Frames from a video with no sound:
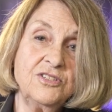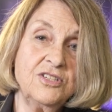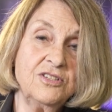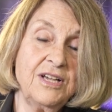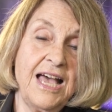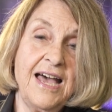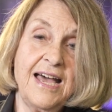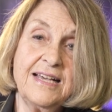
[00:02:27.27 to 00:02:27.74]

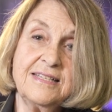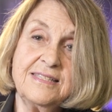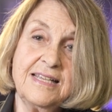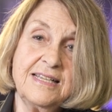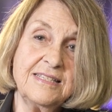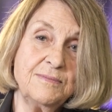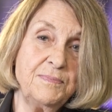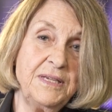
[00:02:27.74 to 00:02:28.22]
to
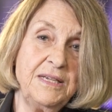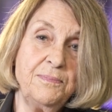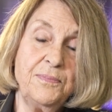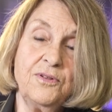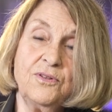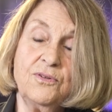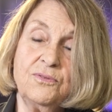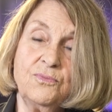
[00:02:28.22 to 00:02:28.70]
access
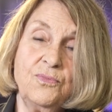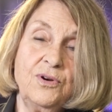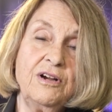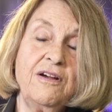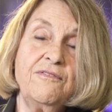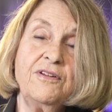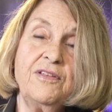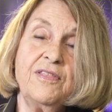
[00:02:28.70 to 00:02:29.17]
people
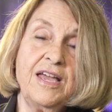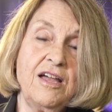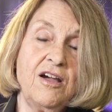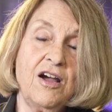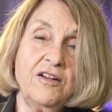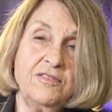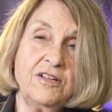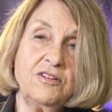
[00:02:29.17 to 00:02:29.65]
wherever they
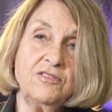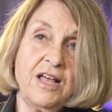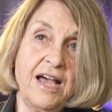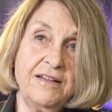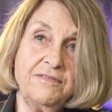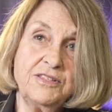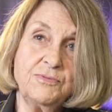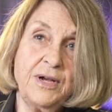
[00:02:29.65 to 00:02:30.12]
are in their
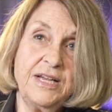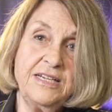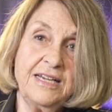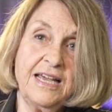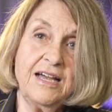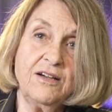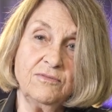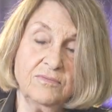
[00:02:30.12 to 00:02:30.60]
lives right
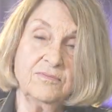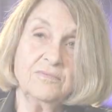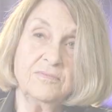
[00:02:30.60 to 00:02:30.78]
now.